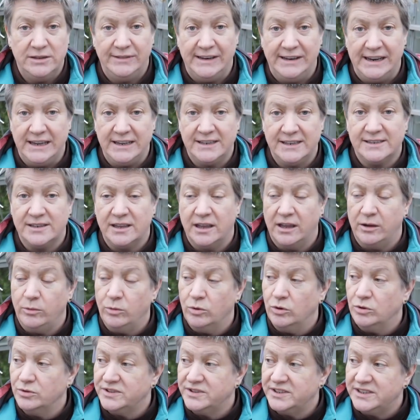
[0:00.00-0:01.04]
of leeks. They
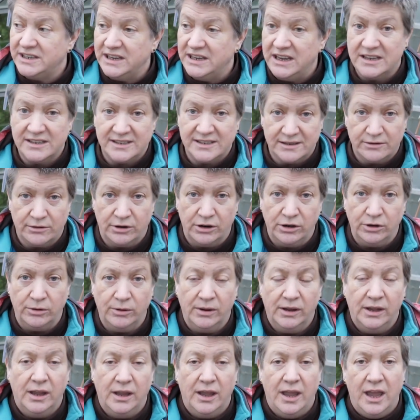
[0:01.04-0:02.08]
will see us through,
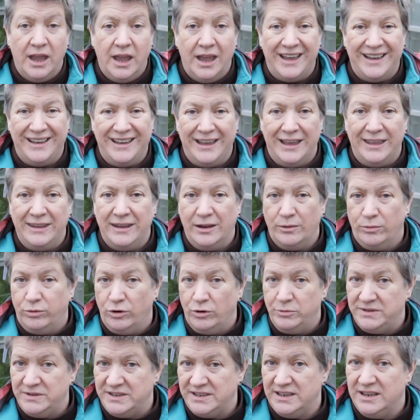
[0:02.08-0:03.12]
and they'll
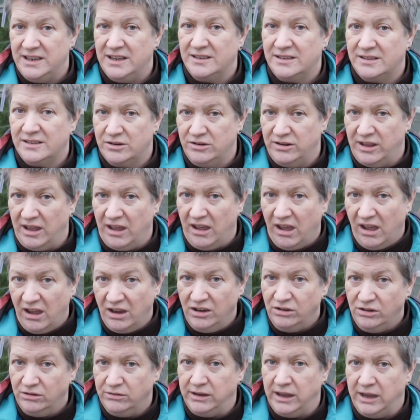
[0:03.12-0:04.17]
probably see us through that
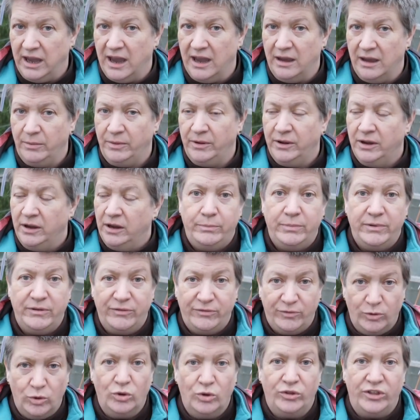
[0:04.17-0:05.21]
hungry gap
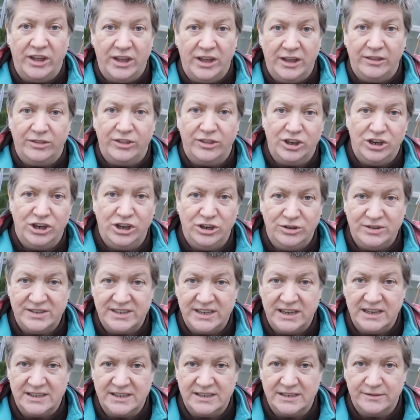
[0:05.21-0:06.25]
before the new
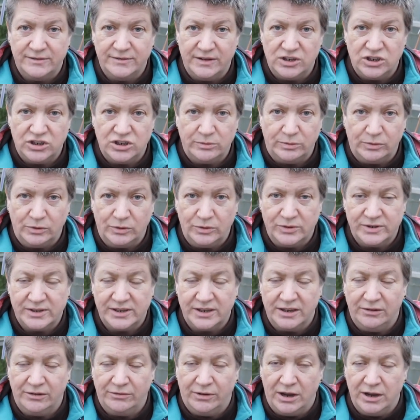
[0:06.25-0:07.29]
season's vegetables
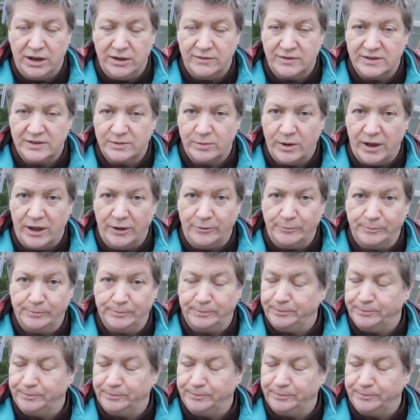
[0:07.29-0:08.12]
arrive as well.